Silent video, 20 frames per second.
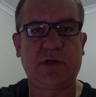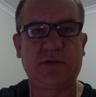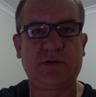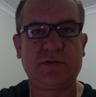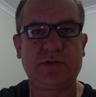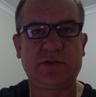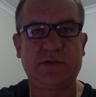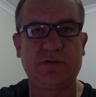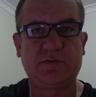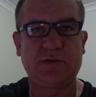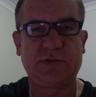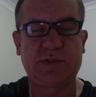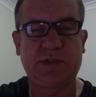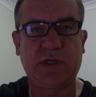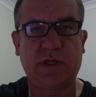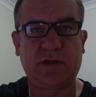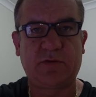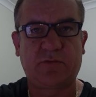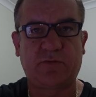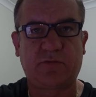because it was
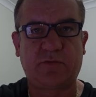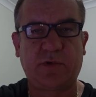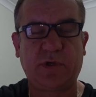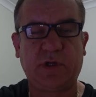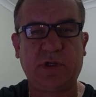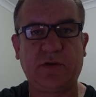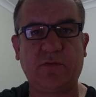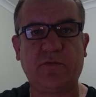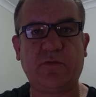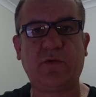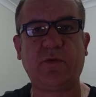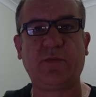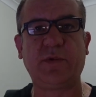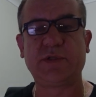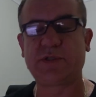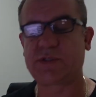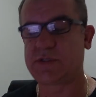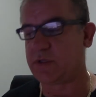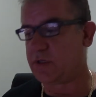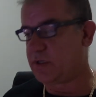getting really warm
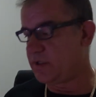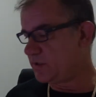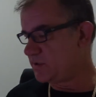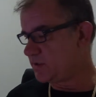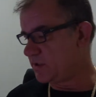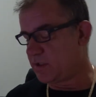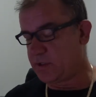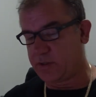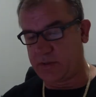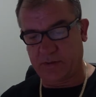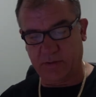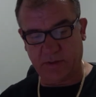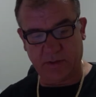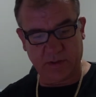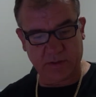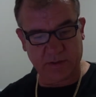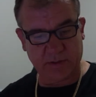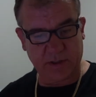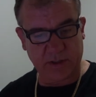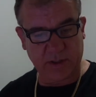inside. So
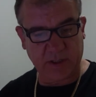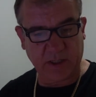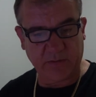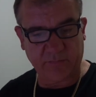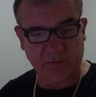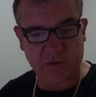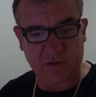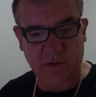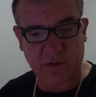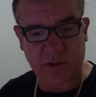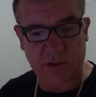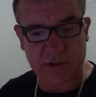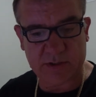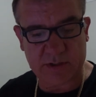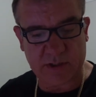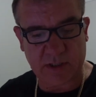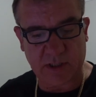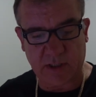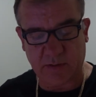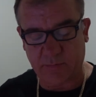there you have it guys.
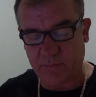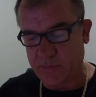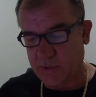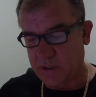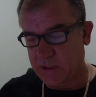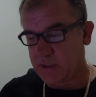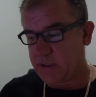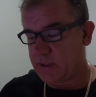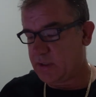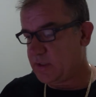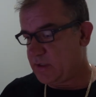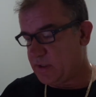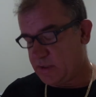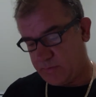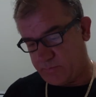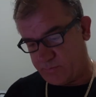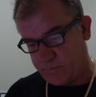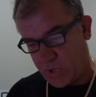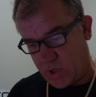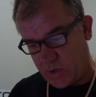
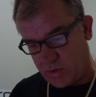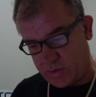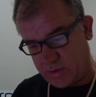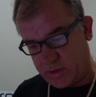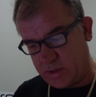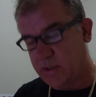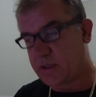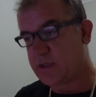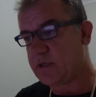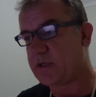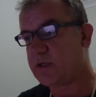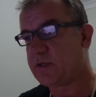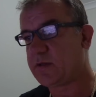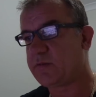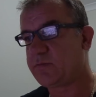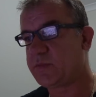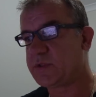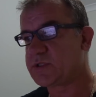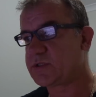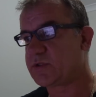Bong,
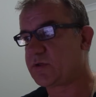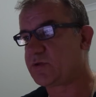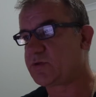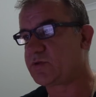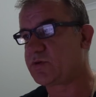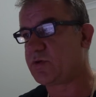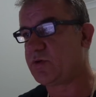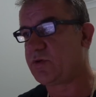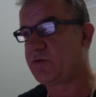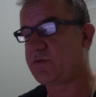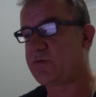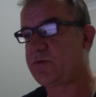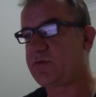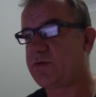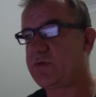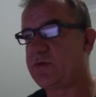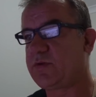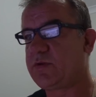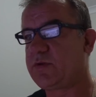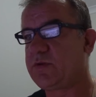Mr. Truth,
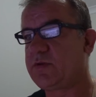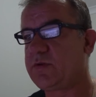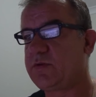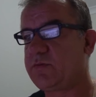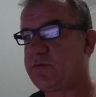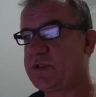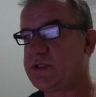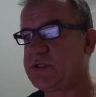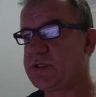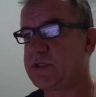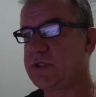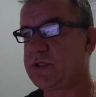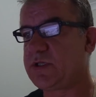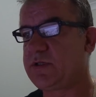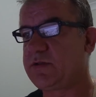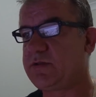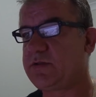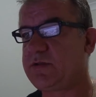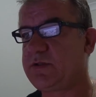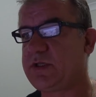
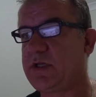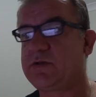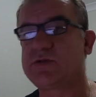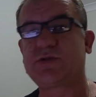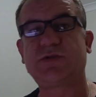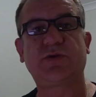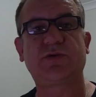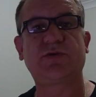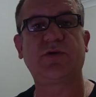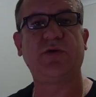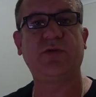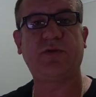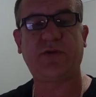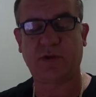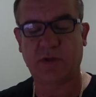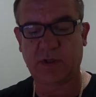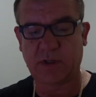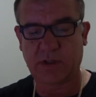Mr. Tells the Truth